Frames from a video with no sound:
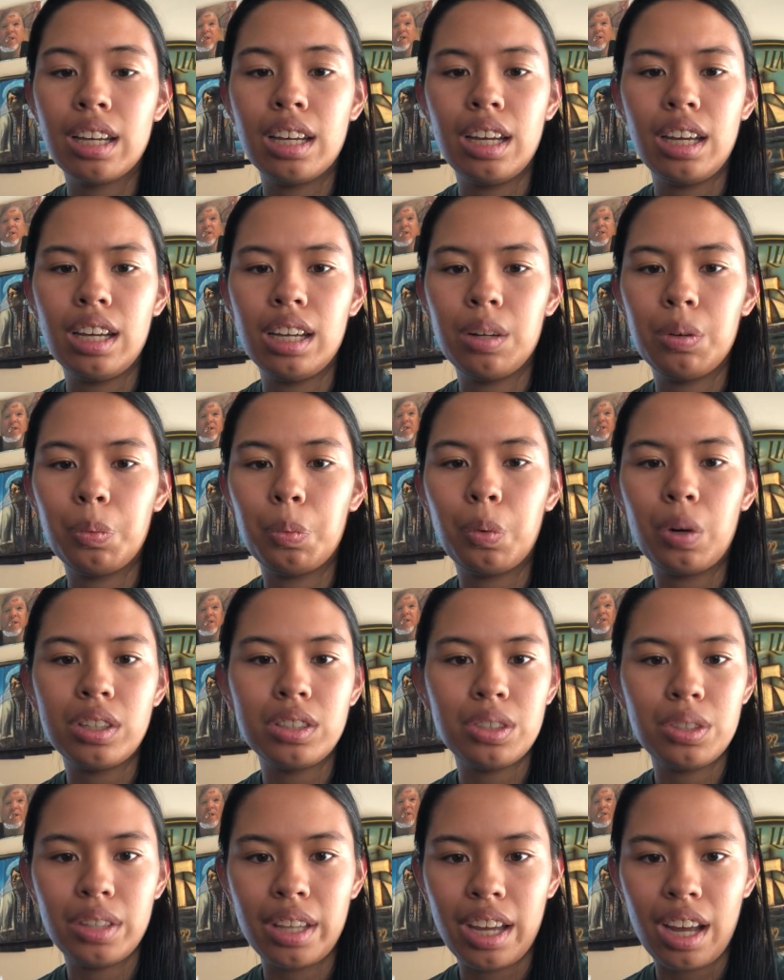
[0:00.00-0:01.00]
and what
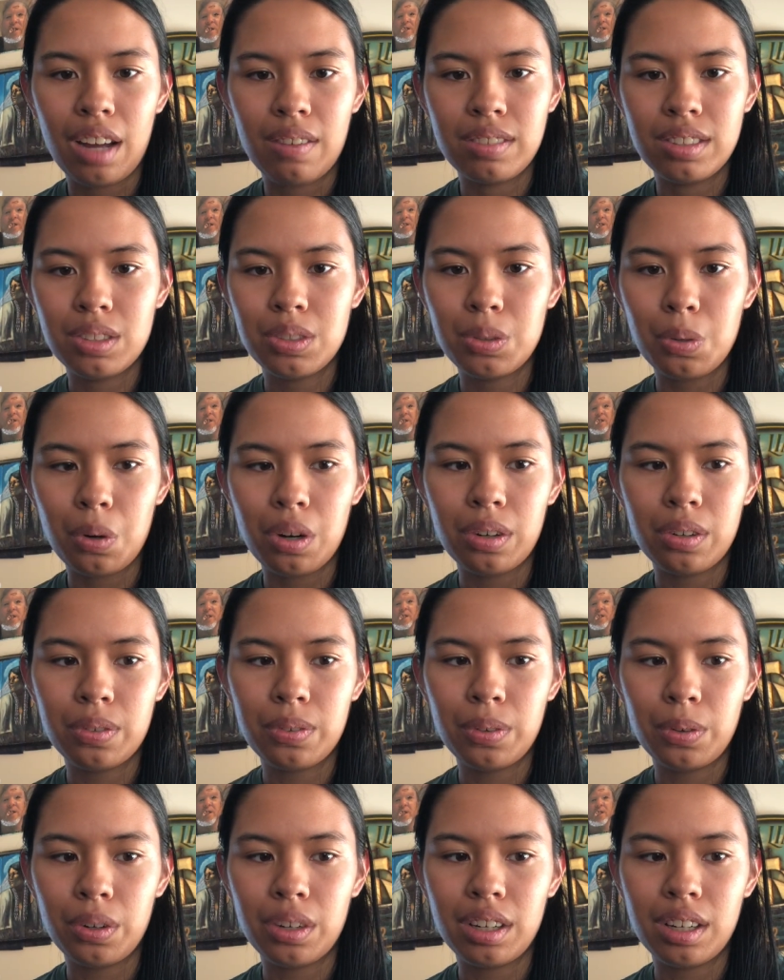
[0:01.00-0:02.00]
do they have in store
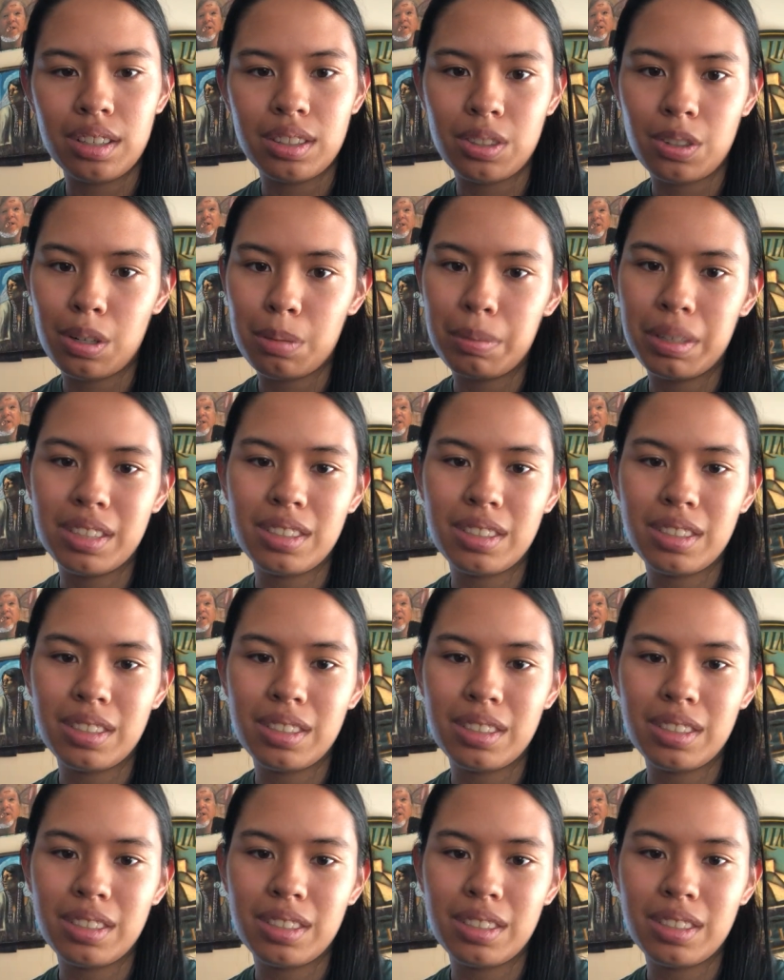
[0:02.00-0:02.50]
for us ARMY.